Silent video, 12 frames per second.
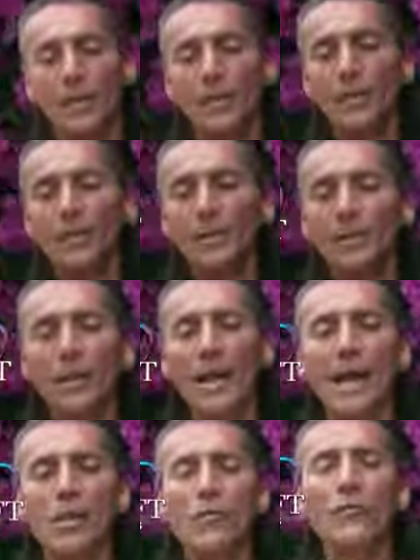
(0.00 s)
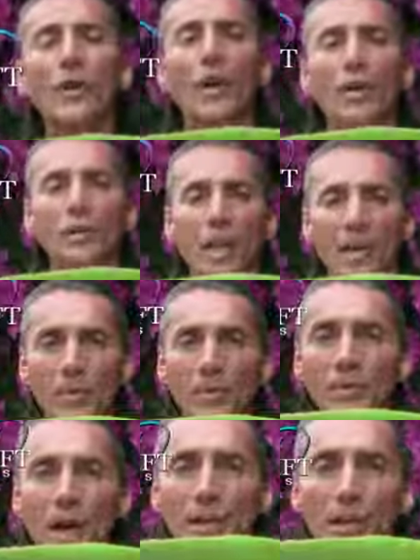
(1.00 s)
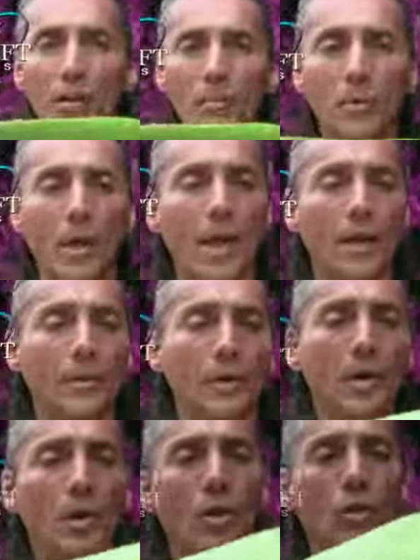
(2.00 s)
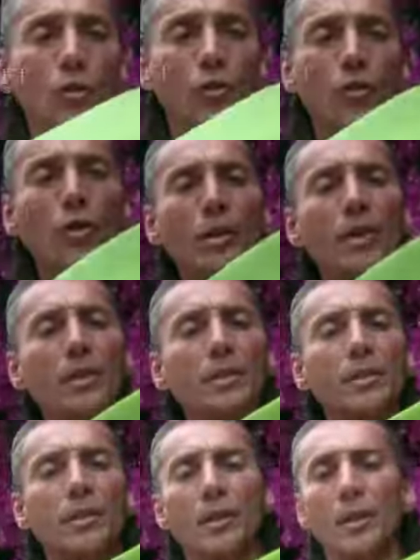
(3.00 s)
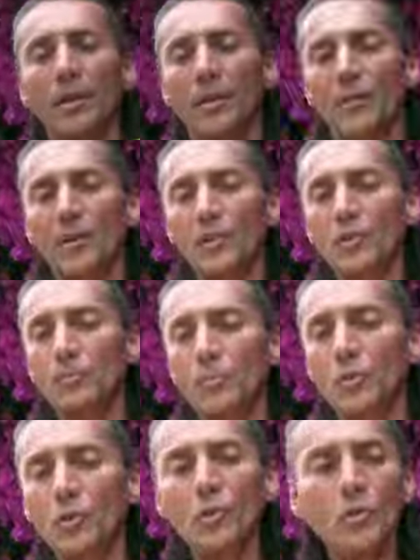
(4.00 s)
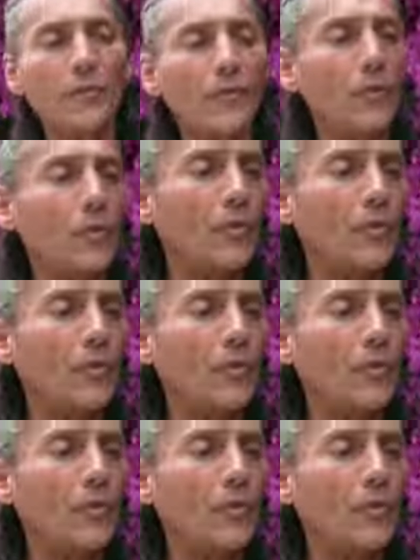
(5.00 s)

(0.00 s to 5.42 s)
This is an aloe vera type of succulent plant. Look at this beautiful